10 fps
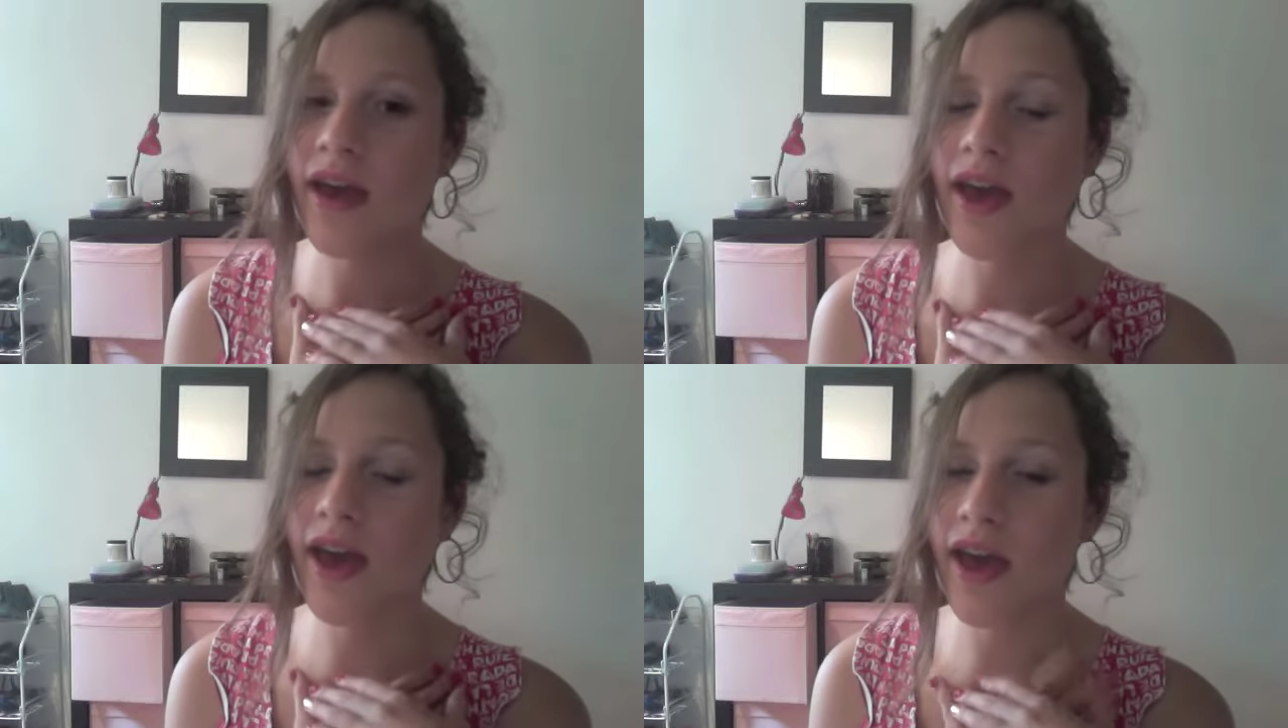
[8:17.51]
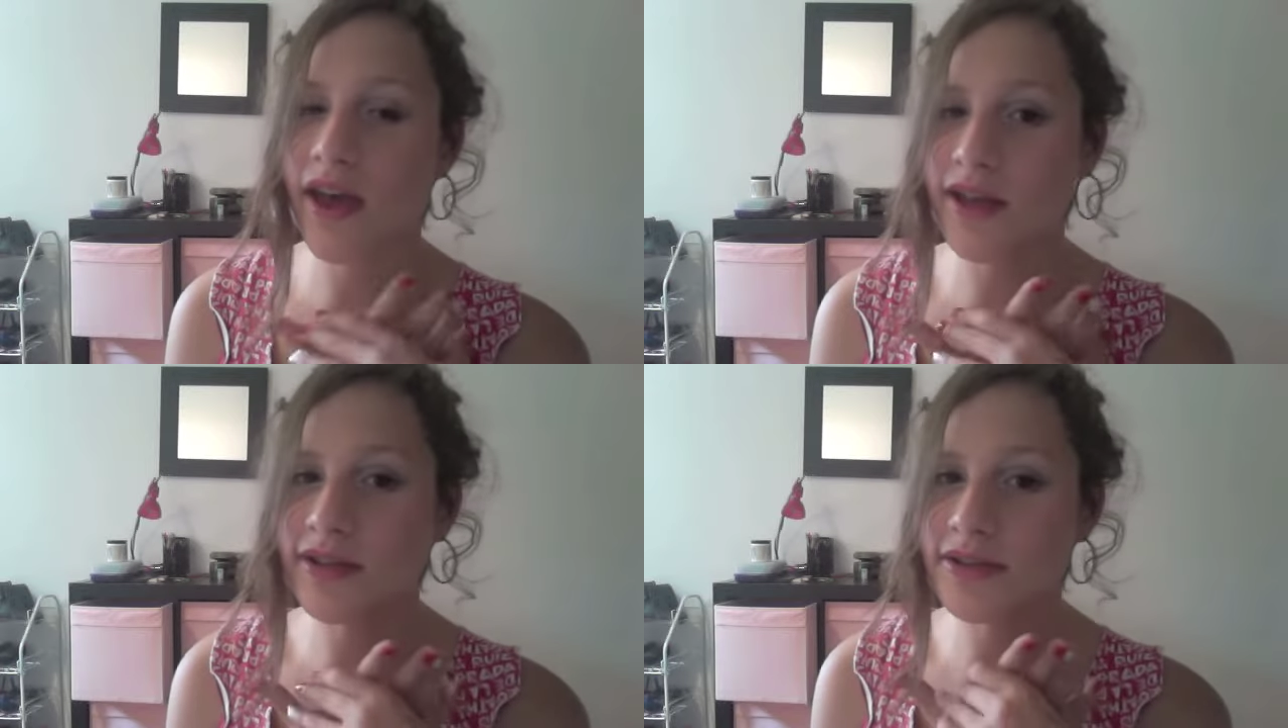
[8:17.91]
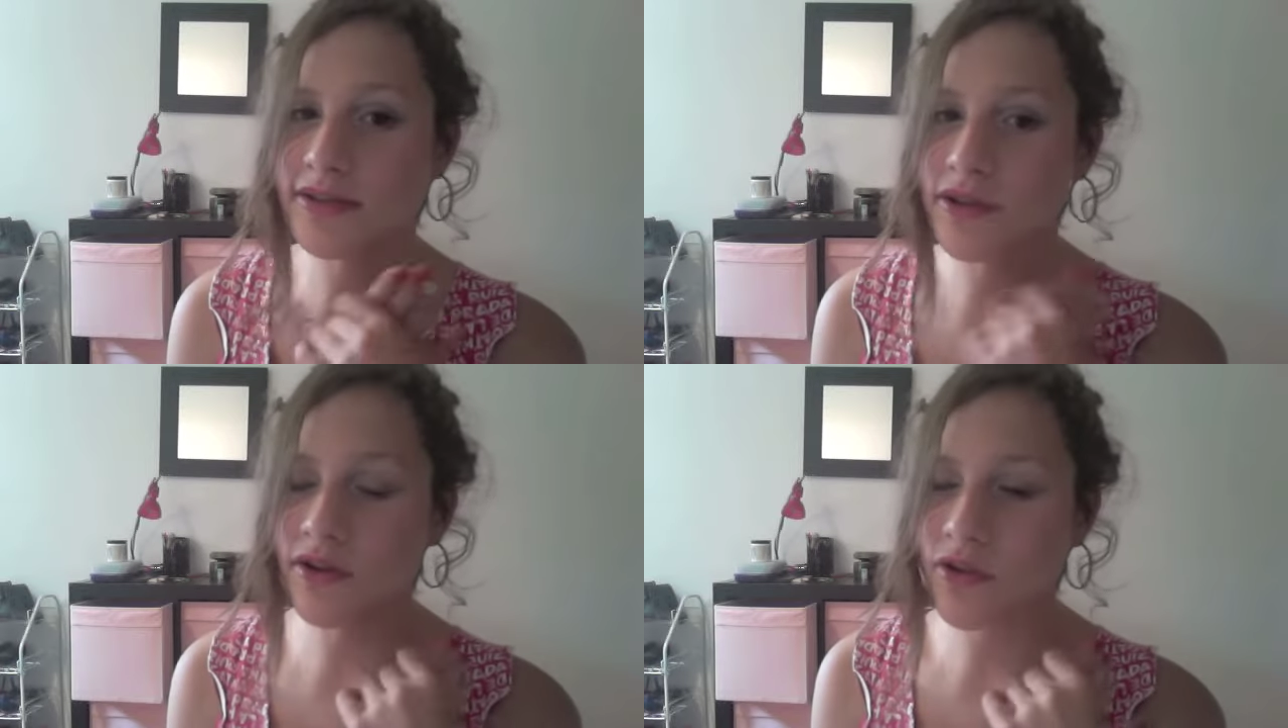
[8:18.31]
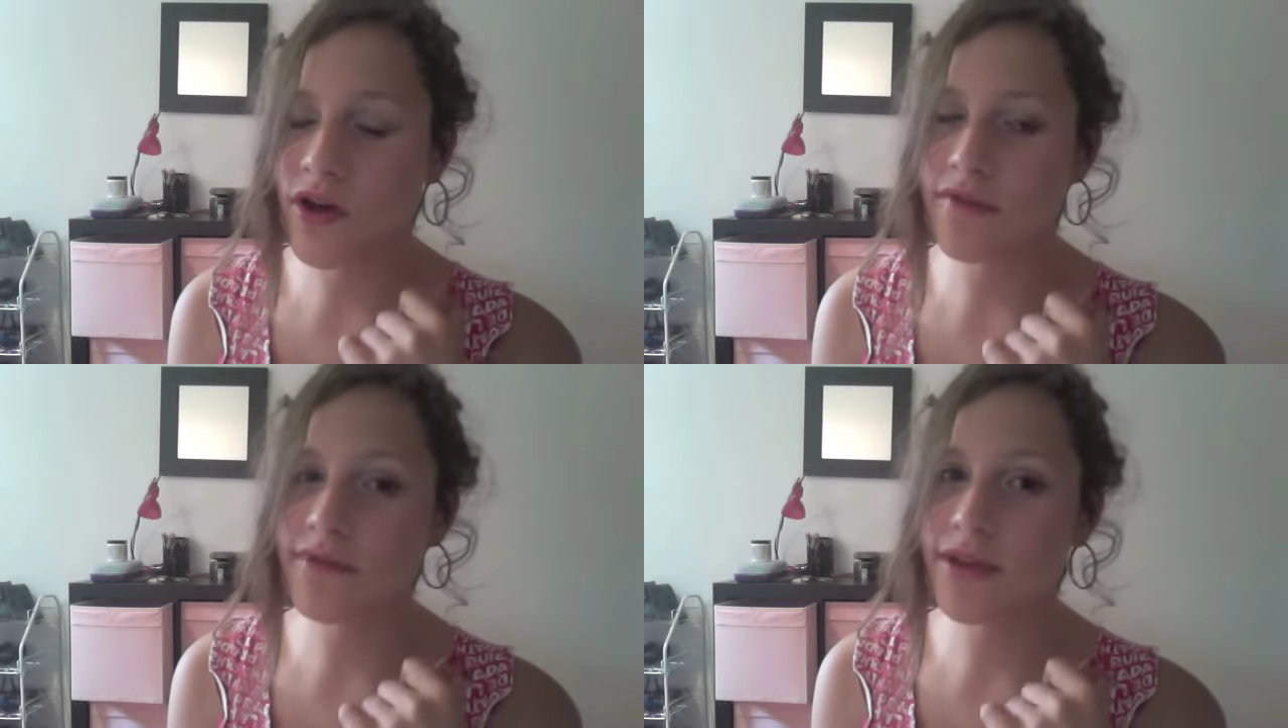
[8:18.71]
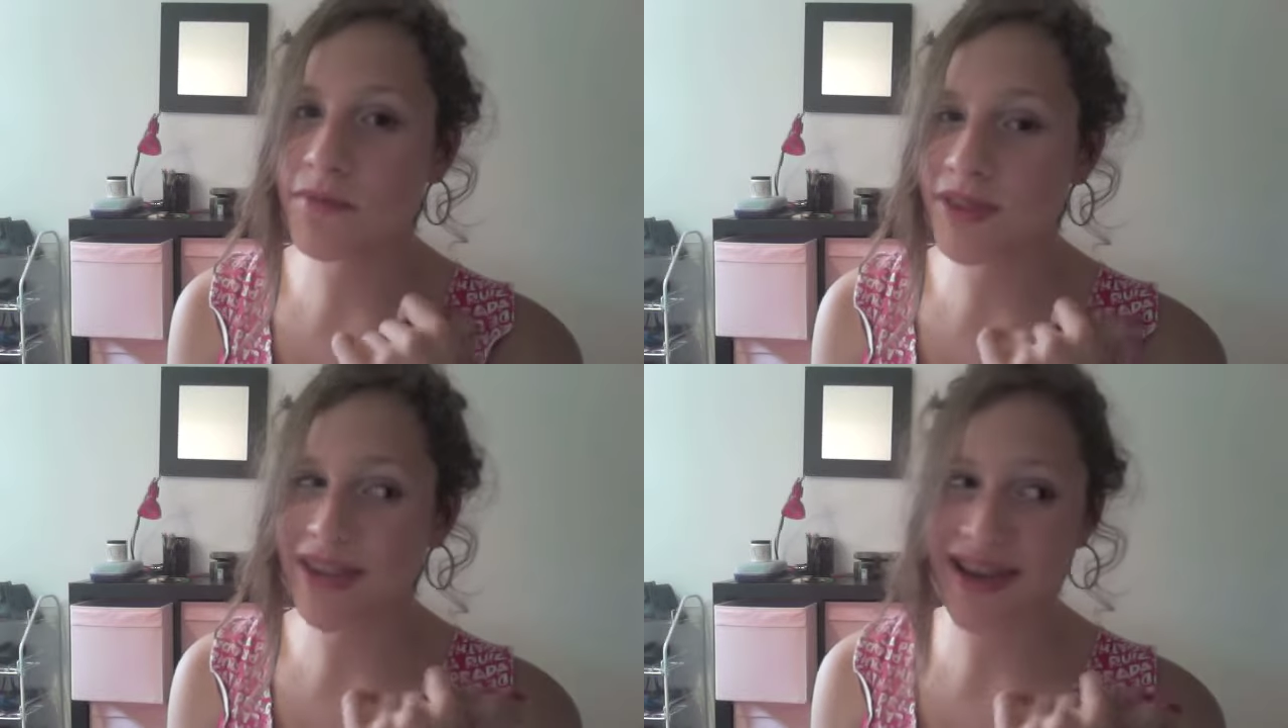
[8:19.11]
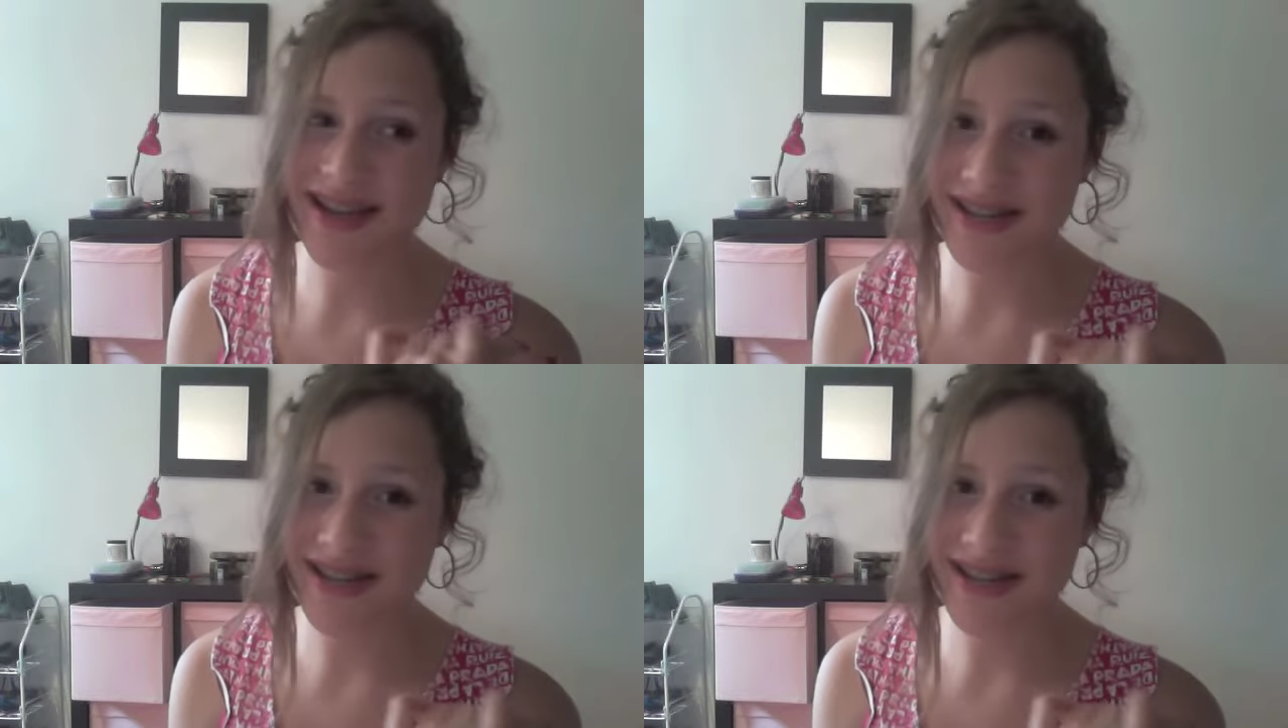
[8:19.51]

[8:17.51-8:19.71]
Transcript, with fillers: And a lot of them in the end